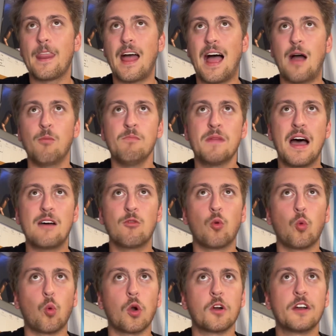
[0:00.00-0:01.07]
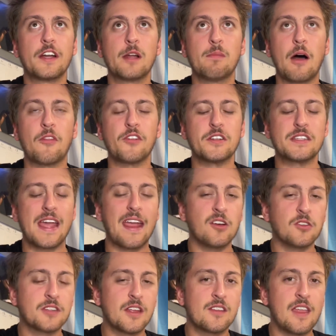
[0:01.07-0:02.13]
I'm not worried about the
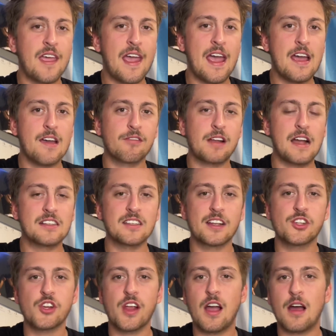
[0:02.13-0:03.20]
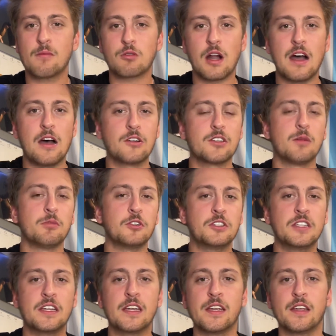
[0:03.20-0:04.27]
talent that they have. Guys like Jayon Brown, Double
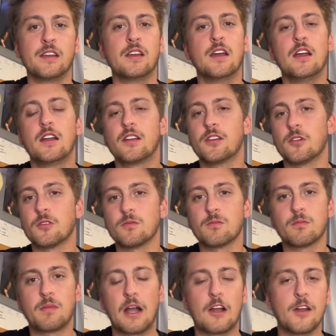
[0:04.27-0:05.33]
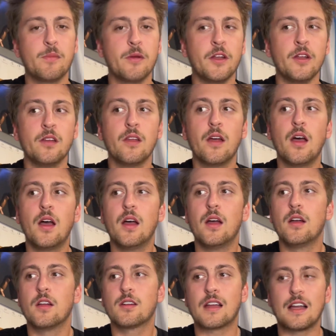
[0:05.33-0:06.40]
D, Perryman,
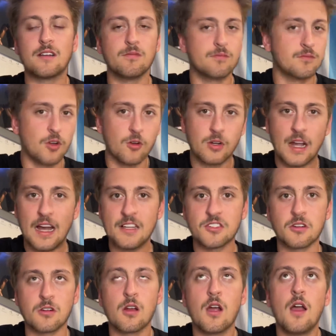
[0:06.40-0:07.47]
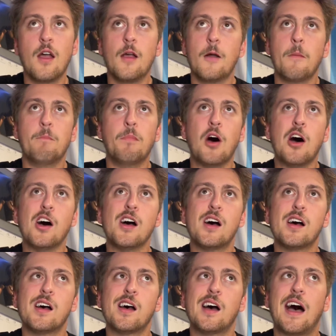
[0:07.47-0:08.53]
got, Kiser. But
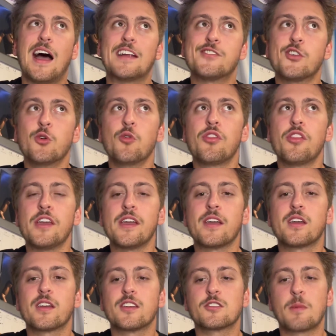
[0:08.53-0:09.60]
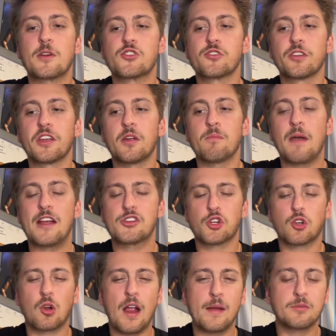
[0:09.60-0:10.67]
I do think, especially in
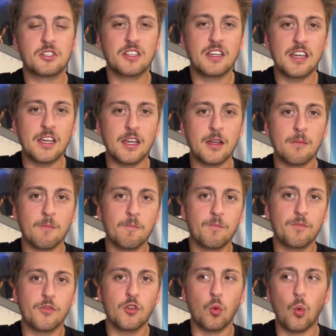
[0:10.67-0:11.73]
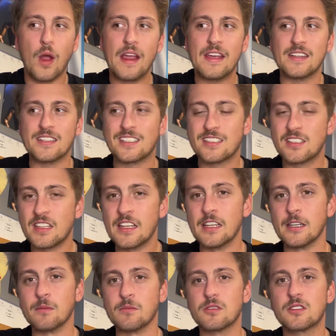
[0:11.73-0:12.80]
Patrick Graham's scheme, the way it
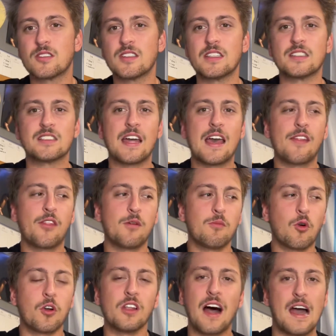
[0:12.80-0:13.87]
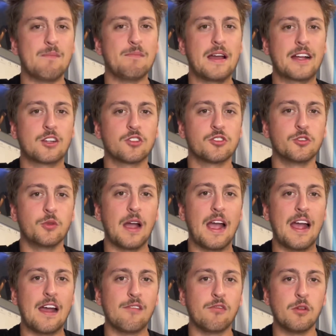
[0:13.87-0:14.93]
seems is that the more linebackers you
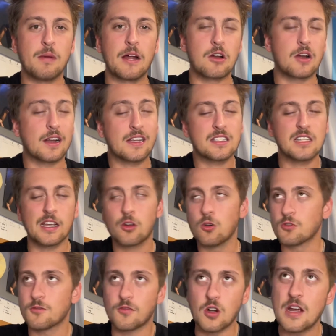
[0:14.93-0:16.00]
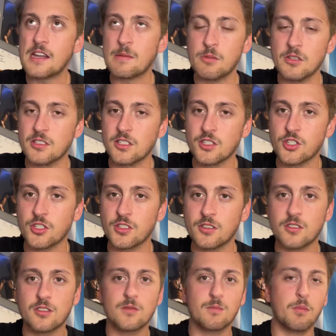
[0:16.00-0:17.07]
have, the better. I guess that goes for any
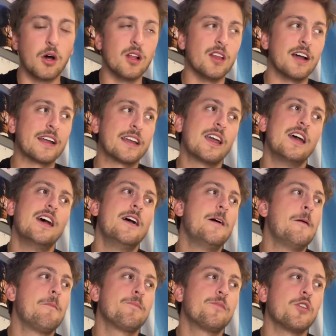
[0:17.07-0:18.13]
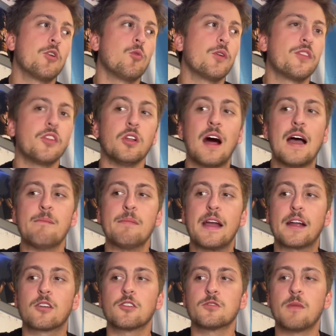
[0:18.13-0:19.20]
position. But, with the
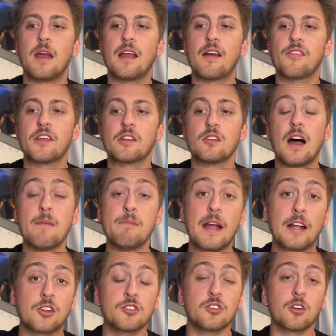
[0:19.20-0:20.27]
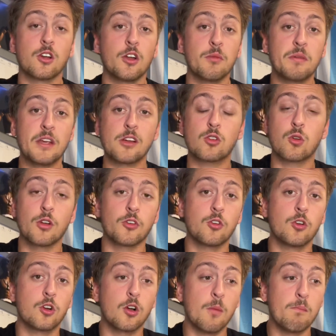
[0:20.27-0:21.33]
linebackers, man, I think linebackers are going to be a
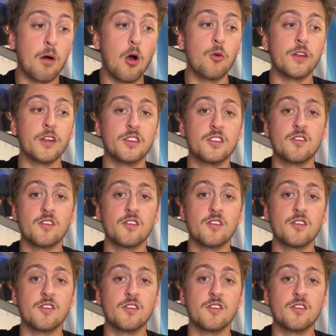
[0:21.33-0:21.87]
critical component to